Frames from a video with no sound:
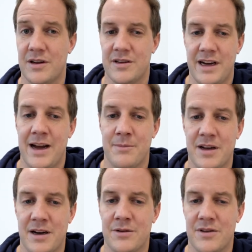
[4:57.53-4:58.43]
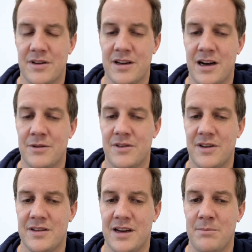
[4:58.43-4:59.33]
time count, counts
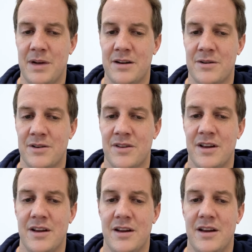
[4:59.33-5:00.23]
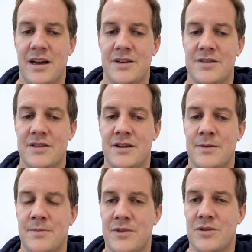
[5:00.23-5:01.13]
and time matters. And
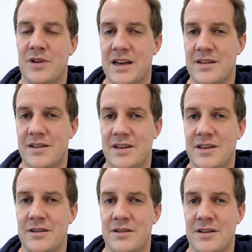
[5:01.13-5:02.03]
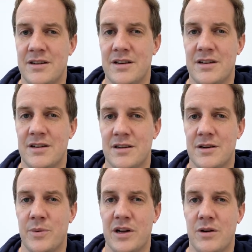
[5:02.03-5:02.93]
um, to get here an, a
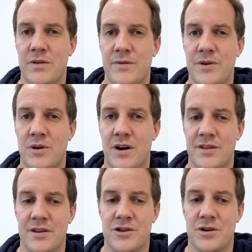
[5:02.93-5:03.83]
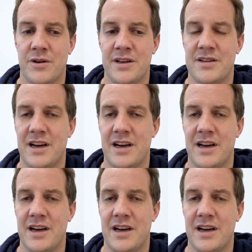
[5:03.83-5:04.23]
quick overview on the joint